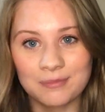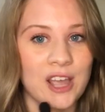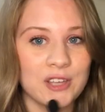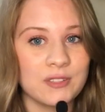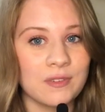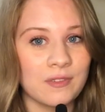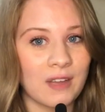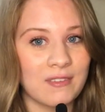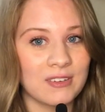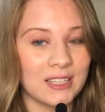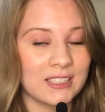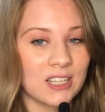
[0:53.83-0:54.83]
I also have a
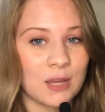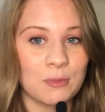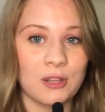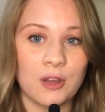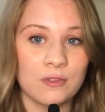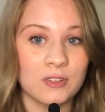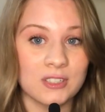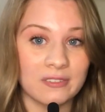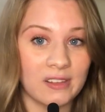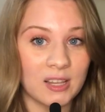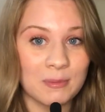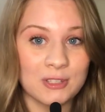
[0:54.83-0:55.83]
Fiverr link down below for
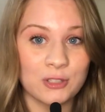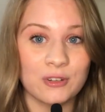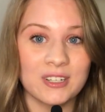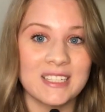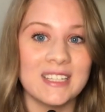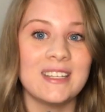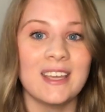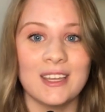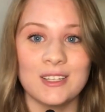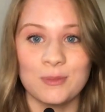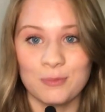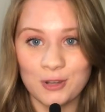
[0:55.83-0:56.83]
developmental critique
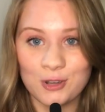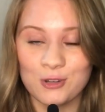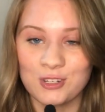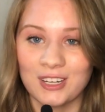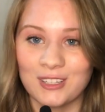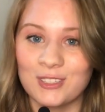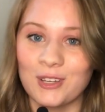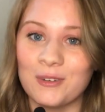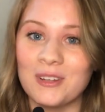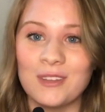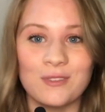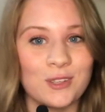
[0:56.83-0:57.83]
and book coaching, so
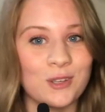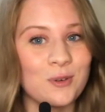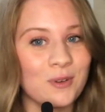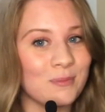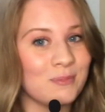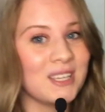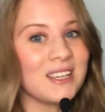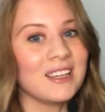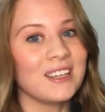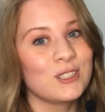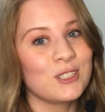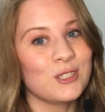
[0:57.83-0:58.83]
if you want me
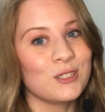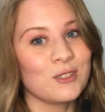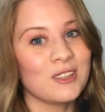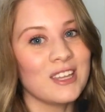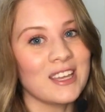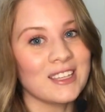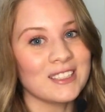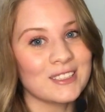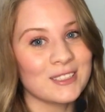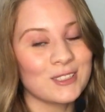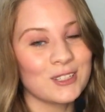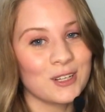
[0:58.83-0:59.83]
to do this
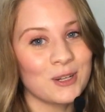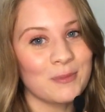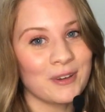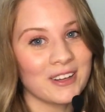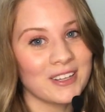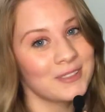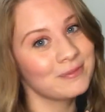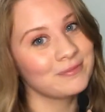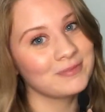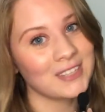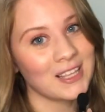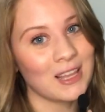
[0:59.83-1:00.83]
to your book,
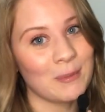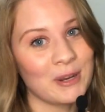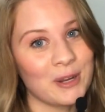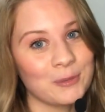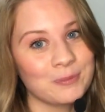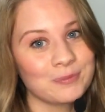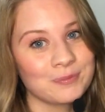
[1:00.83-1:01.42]
let me know.